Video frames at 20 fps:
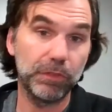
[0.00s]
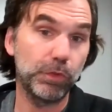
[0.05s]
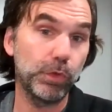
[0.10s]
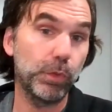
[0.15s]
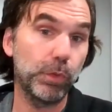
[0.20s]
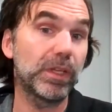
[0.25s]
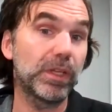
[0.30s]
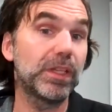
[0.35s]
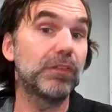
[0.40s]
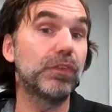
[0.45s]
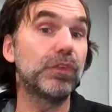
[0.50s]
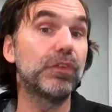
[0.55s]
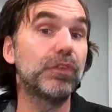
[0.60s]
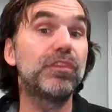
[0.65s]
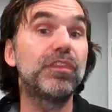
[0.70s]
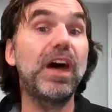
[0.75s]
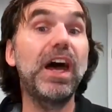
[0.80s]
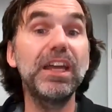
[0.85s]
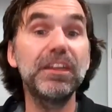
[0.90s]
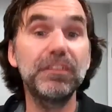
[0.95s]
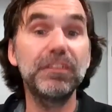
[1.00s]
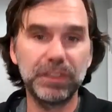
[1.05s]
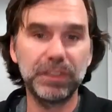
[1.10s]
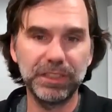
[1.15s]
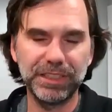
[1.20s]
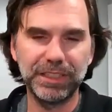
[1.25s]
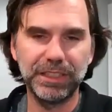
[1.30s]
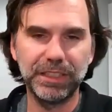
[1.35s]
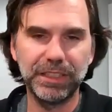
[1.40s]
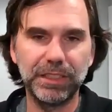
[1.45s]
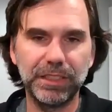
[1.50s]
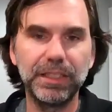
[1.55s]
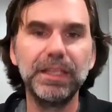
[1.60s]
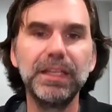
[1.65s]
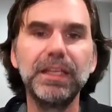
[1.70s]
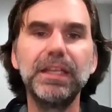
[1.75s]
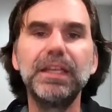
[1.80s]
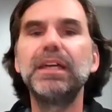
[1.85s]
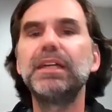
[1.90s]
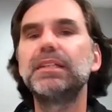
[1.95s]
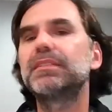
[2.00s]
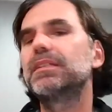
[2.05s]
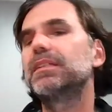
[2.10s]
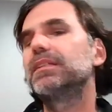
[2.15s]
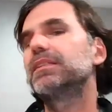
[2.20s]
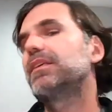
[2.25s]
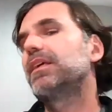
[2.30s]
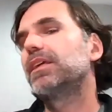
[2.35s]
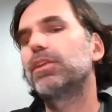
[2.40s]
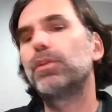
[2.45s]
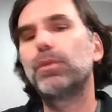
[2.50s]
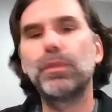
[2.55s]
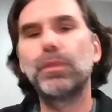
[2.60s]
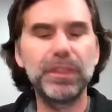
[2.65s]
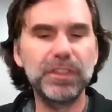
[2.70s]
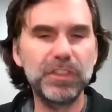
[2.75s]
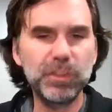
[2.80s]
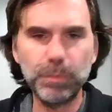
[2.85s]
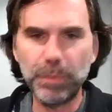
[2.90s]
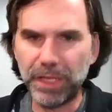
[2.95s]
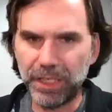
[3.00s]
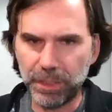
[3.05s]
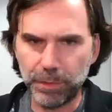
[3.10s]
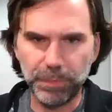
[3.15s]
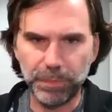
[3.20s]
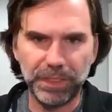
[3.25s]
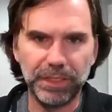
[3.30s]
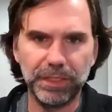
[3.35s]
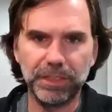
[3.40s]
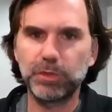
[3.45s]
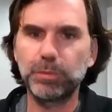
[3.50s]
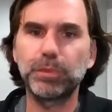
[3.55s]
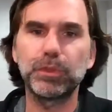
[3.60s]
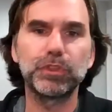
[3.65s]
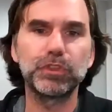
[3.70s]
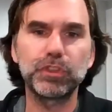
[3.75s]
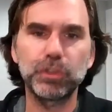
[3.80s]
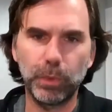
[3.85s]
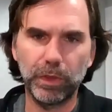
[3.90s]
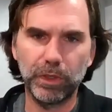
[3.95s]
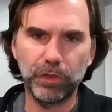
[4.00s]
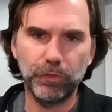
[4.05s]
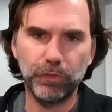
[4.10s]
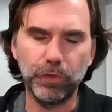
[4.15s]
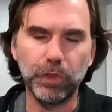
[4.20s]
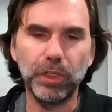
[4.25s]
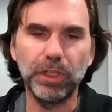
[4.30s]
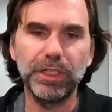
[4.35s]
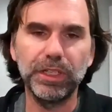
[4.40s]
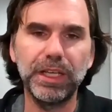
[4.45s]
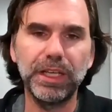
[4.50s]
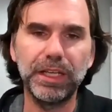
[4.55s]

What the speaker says: If you want a level 5 clean, it's gonna take you this many minutes per square foot.